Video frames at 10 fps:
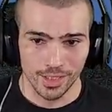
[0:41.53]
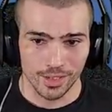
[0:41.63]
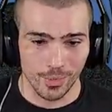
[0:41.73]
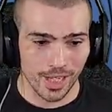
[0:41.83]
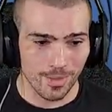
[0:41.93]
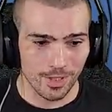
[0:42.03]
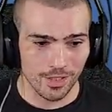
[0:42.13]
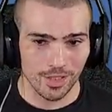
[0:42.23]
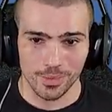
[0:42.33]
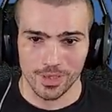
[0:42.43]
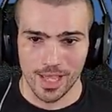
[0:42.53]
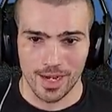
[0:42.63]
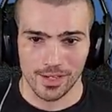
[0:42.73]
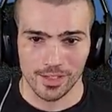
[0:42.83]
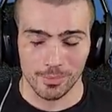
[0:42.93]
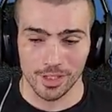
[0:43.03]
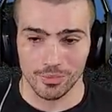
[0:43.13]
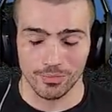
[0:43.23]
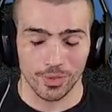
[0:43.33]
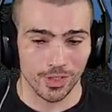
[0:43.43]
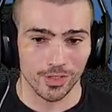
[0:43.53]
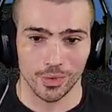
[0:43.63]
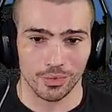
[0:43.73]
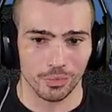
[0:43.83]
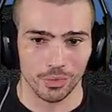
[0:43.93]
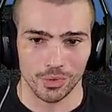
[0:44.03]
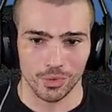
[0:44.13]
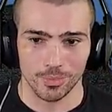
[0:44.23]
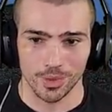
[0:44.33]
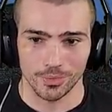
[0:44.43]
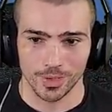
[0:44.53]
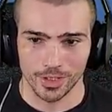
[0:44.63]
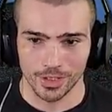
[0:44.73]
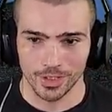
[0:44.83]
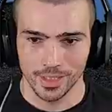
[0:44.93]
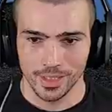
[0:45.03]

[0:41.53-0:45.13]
The way I'm going to deal with that is I'm going to fucking go through you, motherfucker.